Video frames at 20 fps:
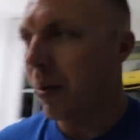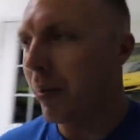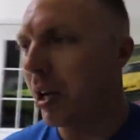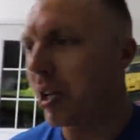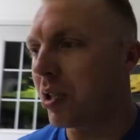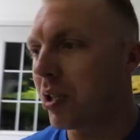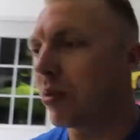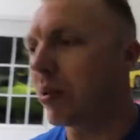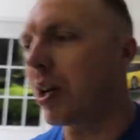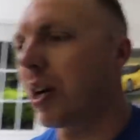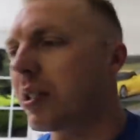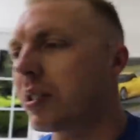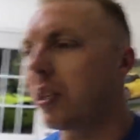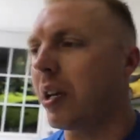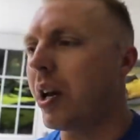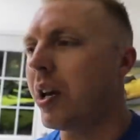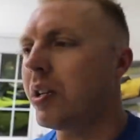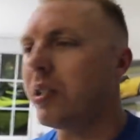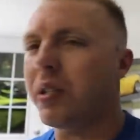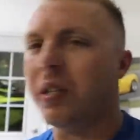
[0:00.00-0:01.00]
on my
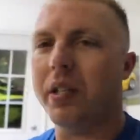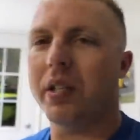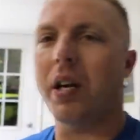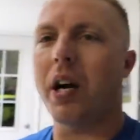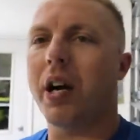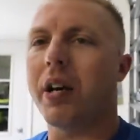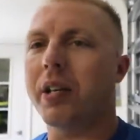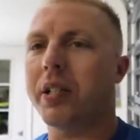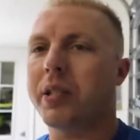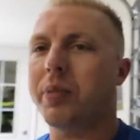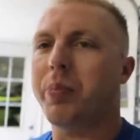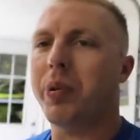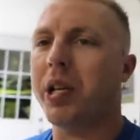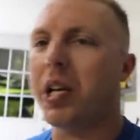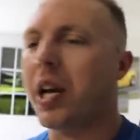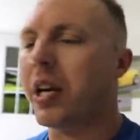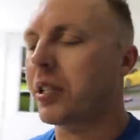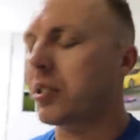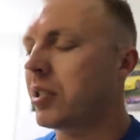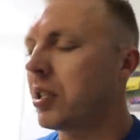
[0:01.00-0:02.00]
2018
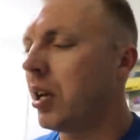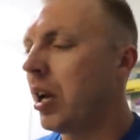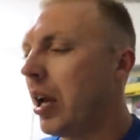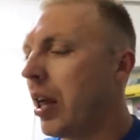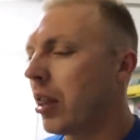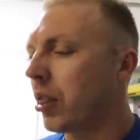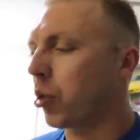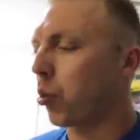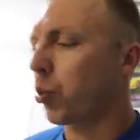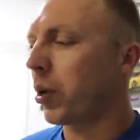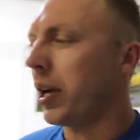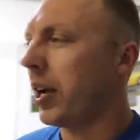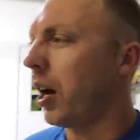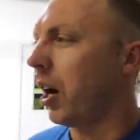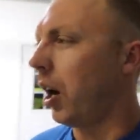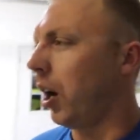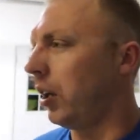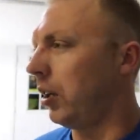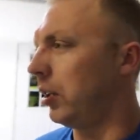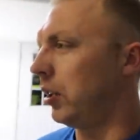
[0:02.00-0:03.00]
RXP X
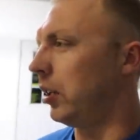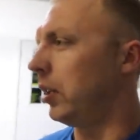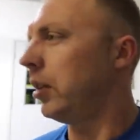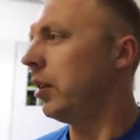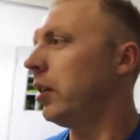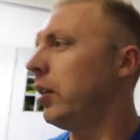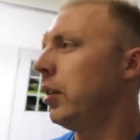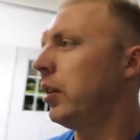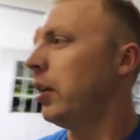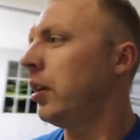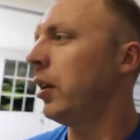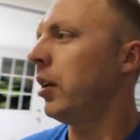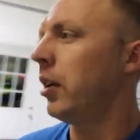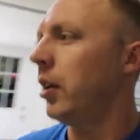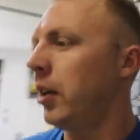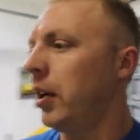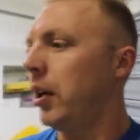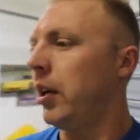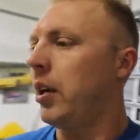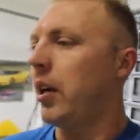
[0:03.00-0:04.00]
300
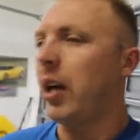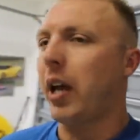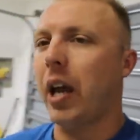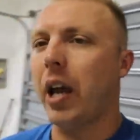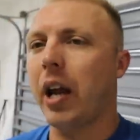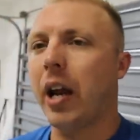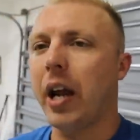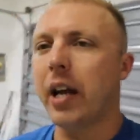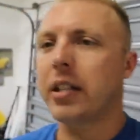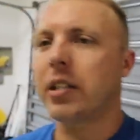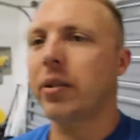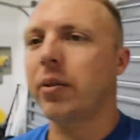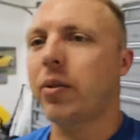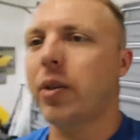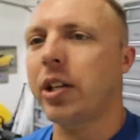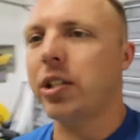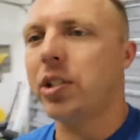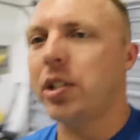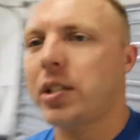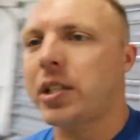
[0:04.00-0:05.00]
and had some
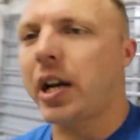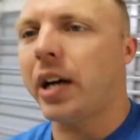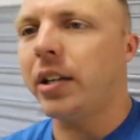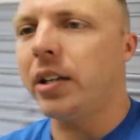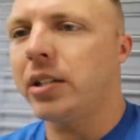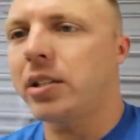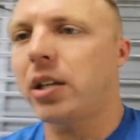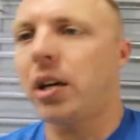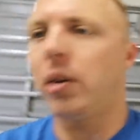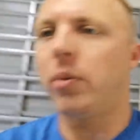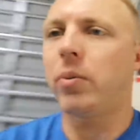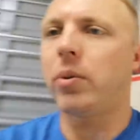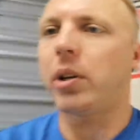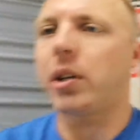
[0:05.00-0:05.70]
questions how this all